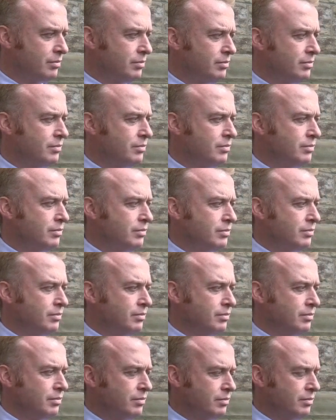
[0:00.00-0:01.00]

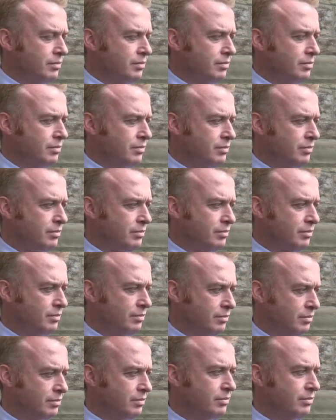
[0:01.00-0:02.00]

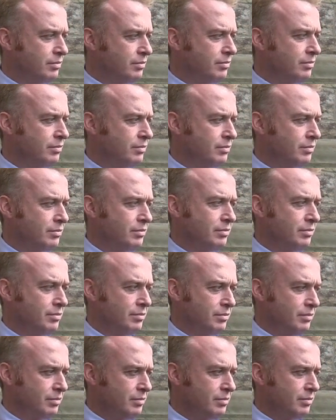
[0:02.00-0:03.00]

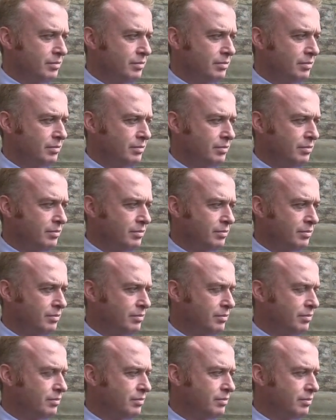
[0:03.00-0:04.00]

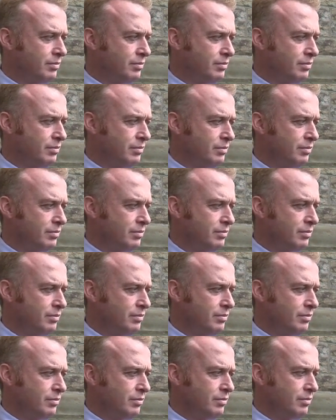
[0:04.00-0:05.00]

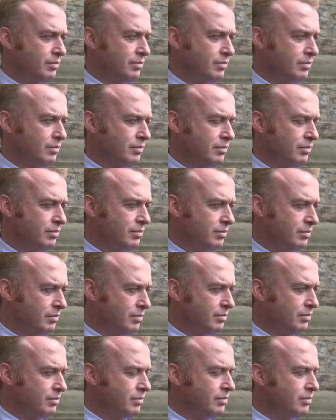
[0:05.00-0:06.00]

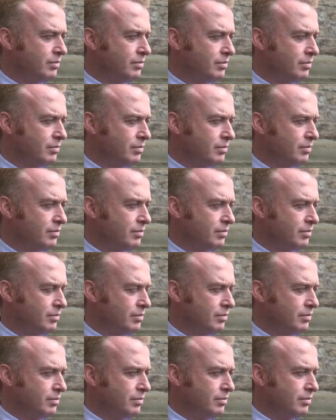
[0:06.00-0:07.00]

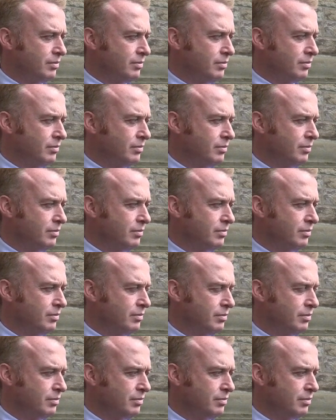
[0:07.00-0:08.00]
(not speaking)